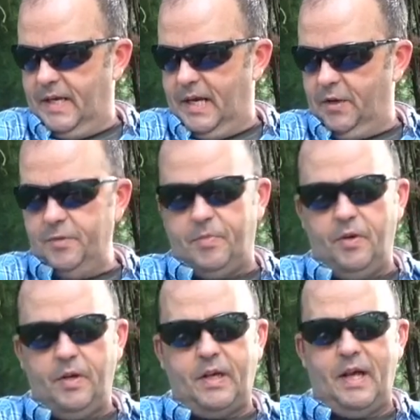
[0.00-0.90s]
A good
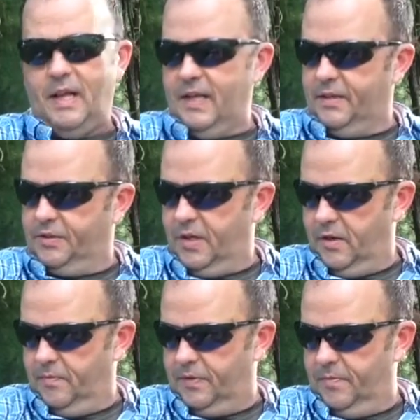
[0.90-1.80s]
book. I like to
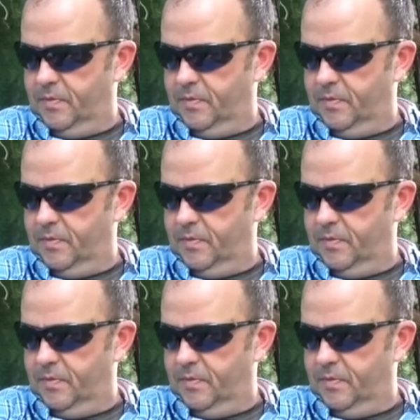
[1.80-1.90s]
share some